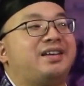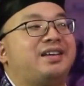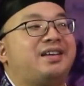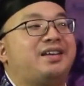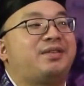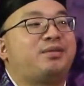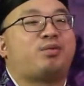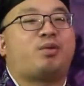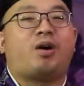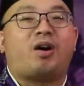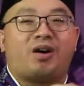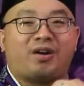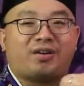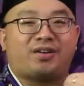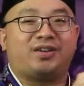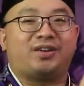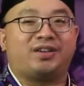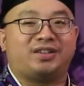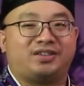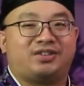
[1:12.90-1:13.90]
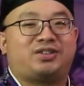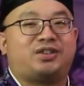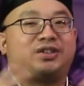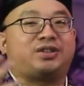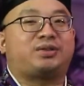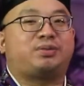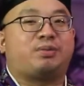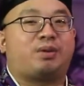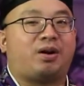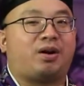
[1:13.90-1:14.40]
water is
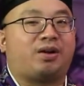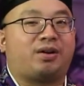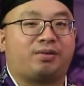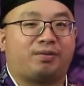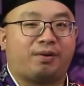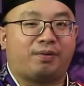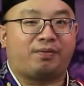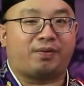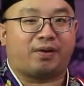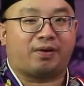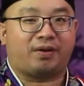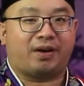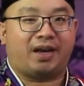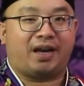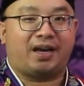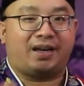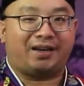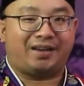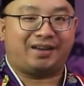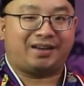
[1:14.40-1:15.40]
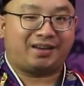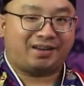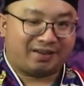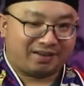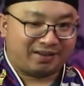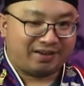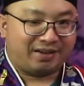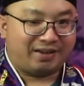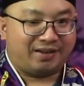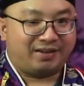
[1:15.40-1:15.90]
just water without
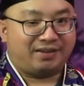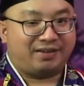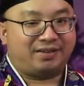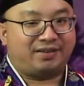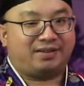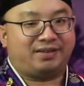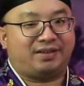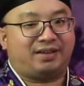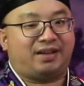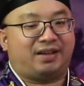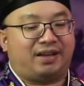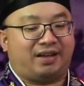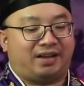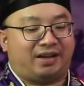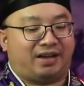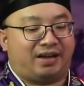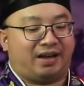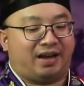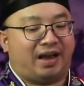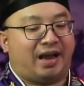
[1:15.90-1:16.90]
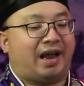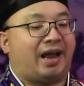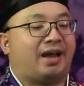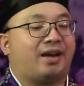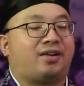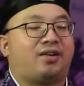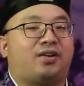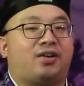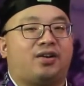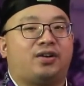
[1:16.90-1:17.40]
any
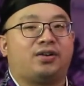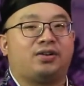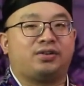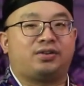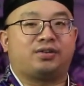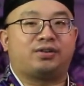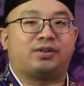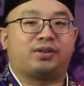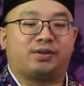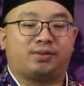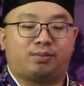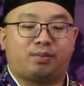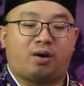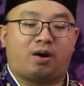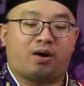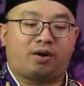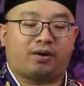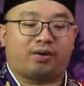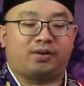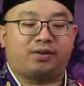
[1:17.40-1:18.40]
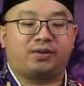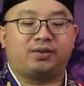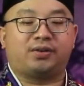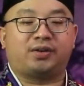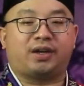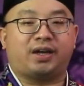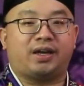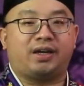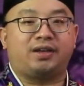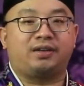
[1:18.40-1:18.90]
add on to the water.
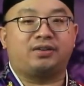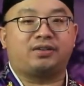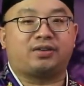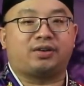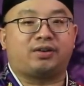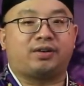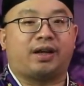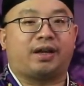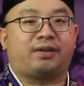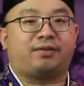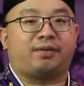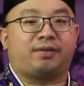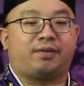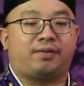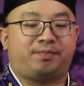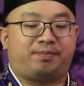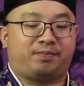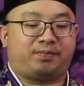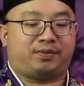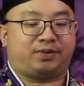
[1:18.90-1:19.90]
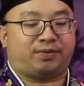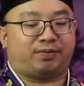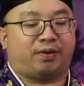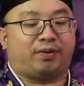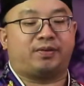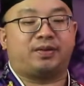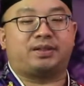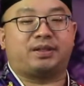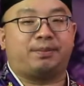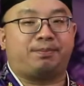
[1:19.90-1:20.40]
Okay, so that's
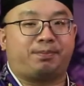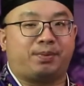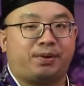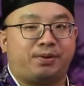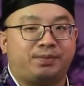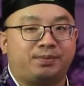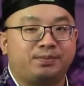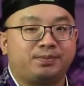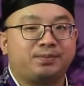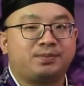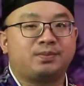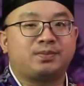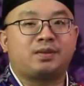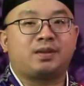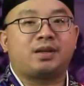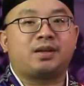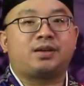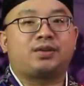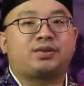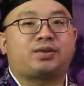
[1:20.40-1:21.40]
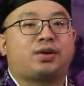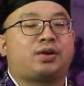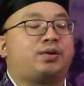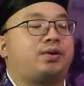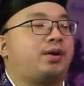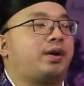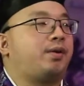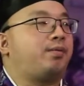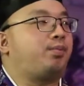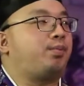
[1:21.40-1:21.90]
very simple.
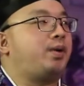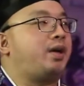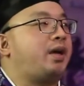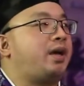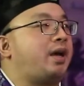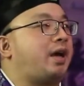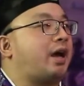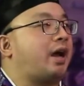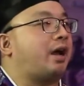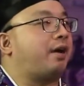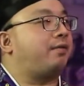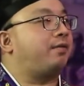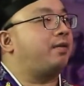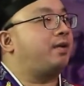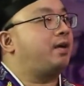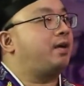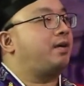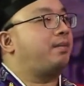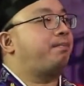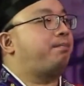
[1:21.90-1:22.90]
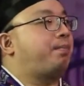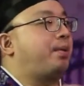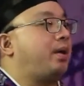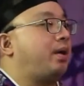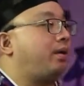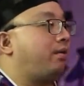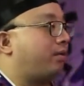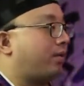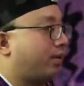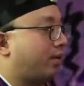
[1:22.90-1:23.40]
So if we have
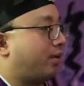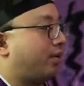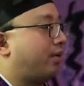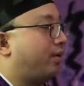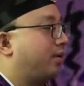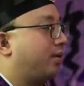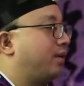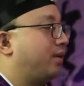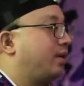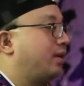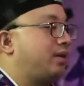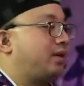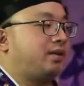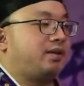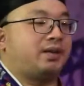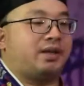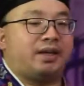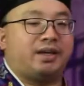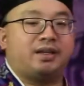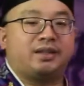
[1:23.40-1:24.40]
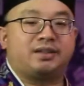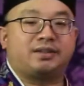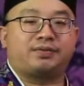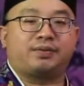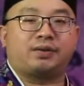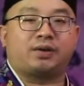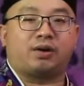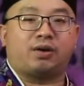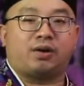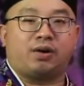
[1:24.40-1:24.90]
pure things
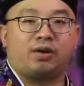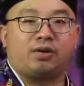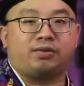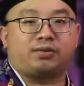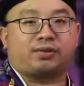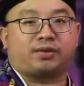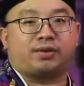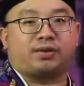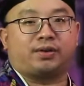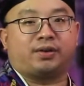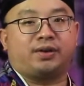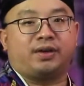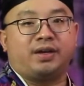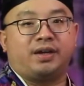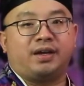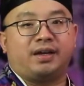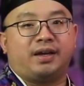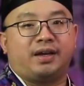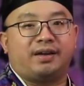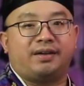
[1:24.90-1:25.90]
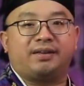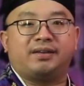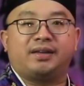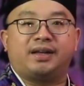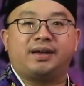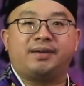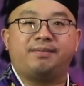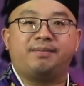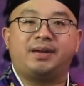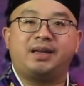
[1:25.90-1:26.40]
for the altar,
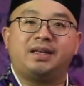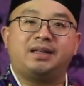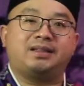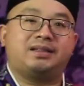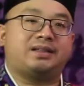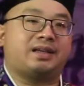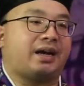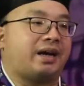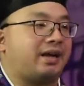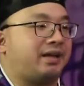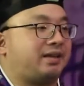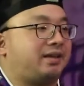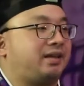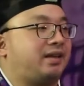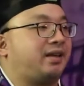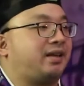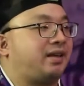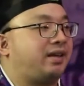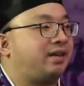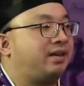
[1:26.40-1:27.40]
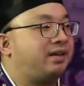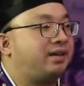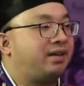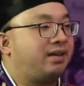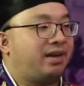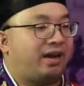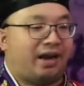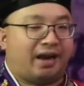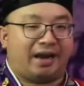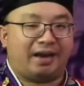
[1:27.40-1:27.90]
it means that the
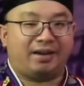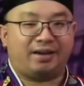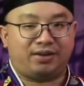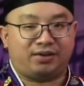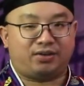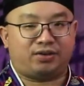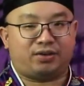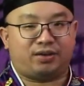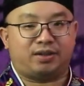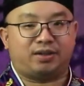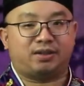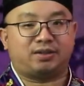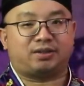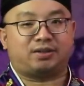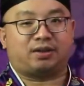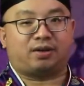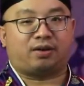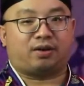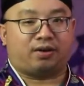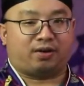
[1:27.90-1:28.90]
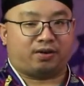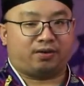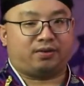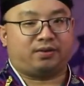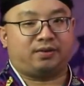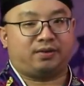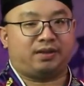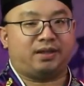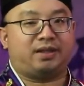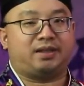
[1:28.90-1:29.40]
energies
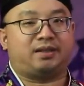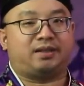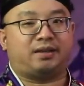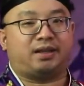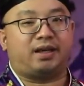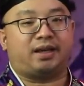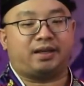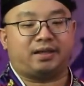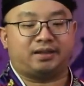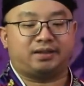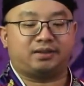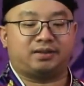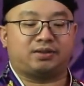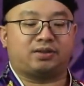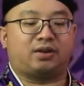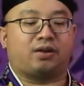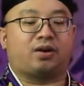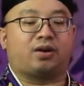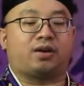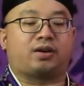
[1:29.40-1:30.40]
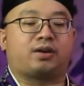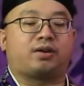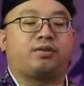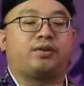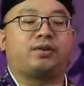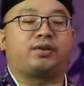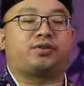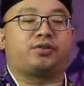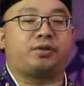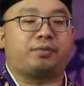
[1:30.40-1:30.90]
on these things are
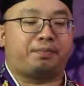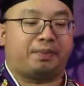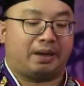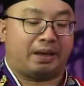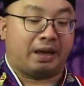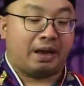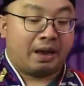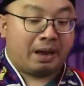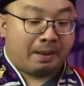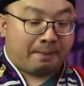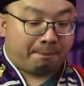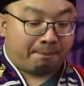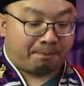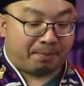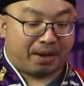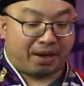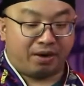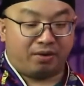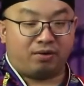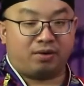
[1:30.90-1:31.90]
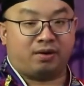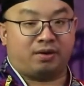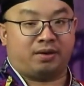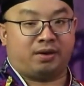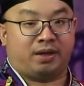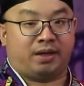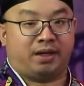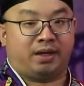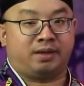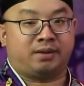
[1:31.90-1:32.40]
going to be
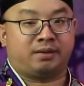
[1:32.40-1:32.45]
purely